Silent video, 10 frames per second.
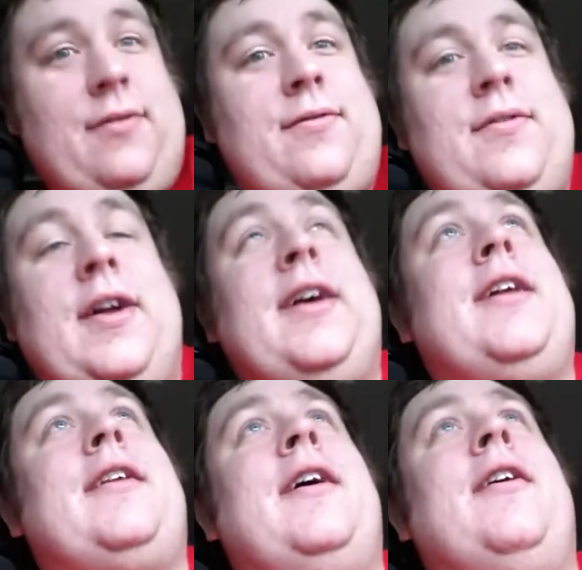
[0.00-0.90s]
rough. I didn't
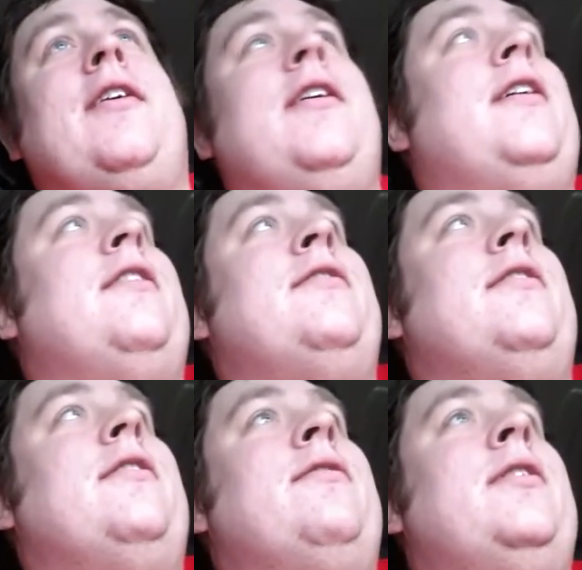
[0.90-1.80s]
get the haircut. I
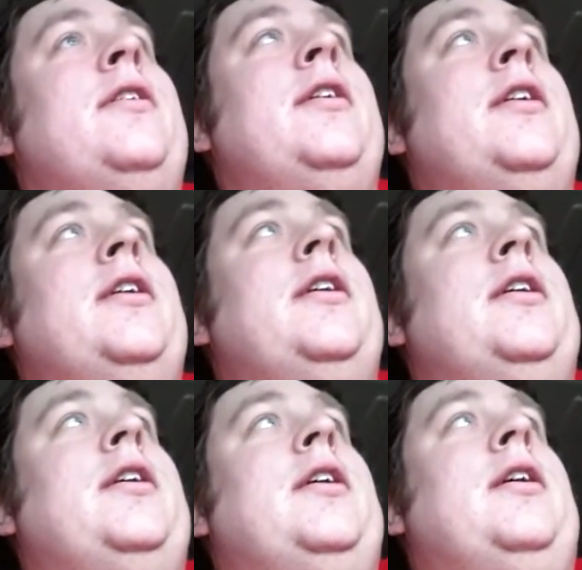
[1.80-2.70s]
should have.
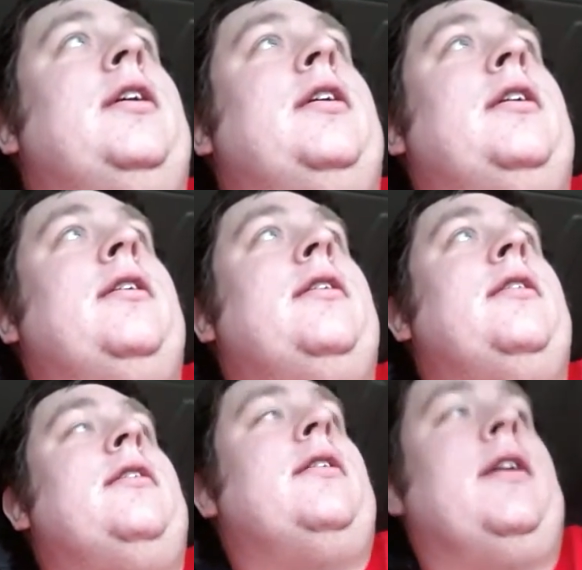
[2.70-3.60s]

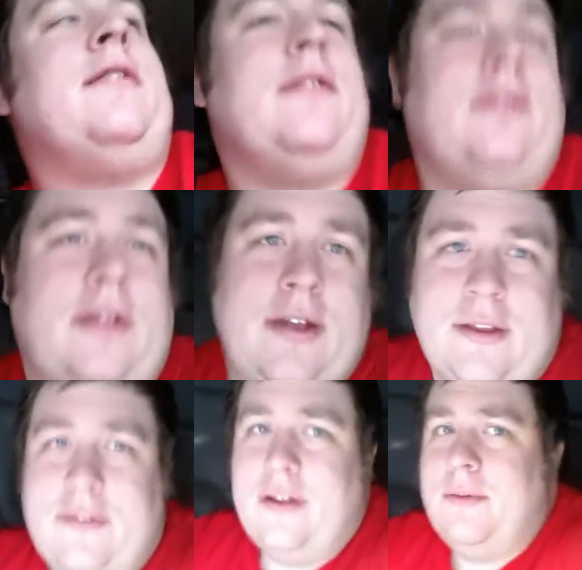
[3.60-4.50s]
I guess I'll do that
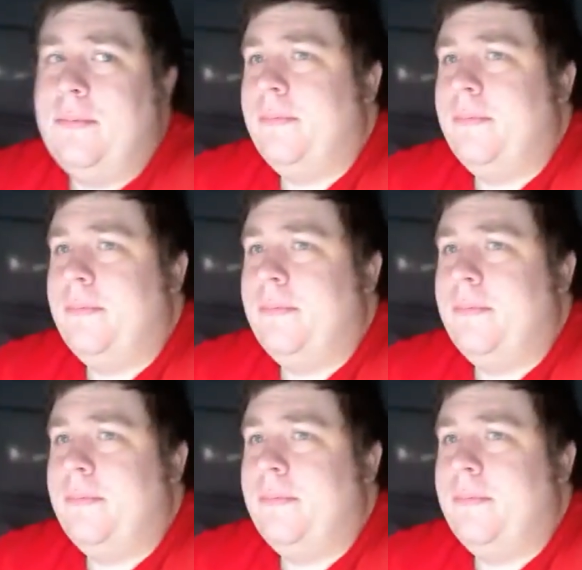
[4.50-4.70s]
next time.